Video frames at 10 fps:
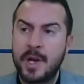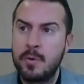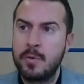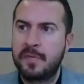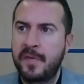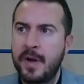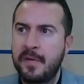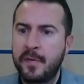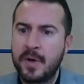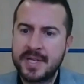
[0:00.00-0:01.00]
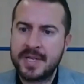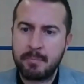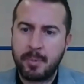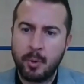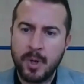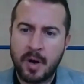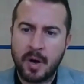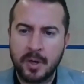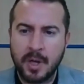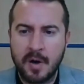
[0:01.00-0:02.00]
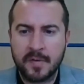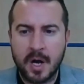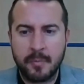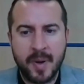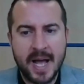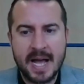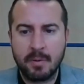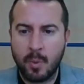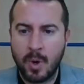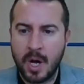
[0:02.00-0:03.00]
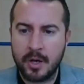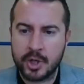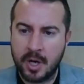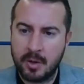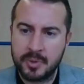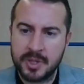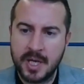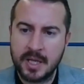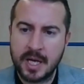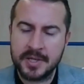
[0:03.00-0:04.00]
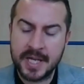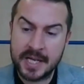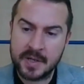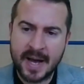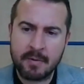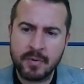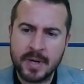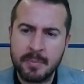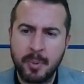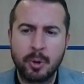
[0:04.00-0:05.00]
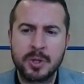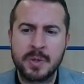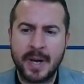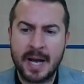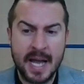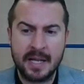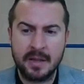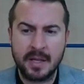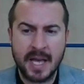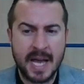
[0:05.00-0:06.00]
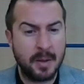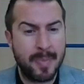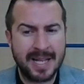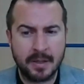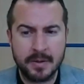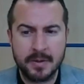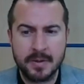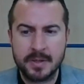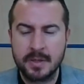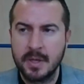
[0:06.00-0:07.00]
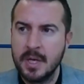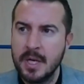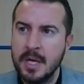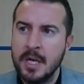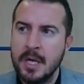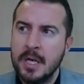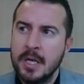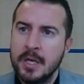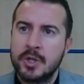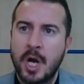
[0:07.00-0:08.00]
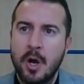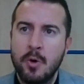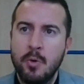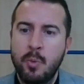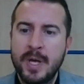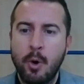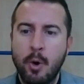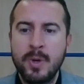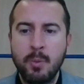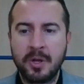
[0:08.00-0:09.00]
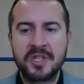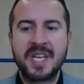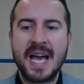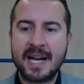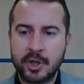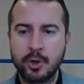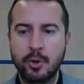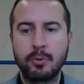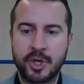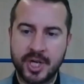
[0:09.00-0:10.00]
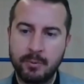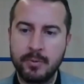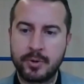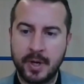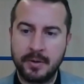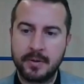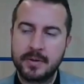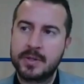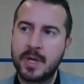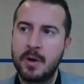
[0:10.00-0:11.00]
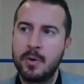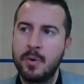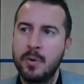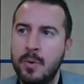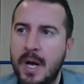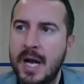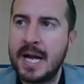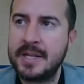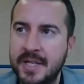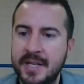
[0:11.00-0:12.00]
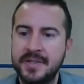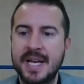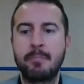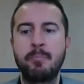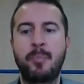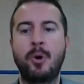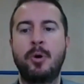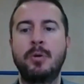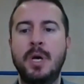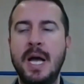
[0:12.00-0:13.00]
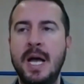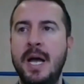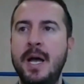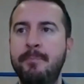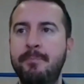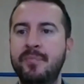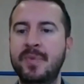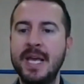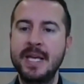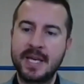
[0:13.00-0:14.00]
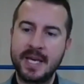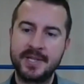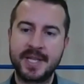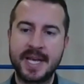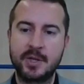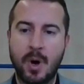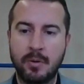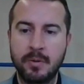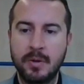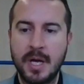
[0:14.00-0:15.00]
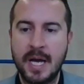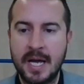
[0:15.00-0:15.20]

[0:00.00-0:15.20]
so for example, we offer a lot of kind of parent workshops, and like you say, it's about really important about getting a balance. So we want to catch all children. So as an example, in Key Stage 1,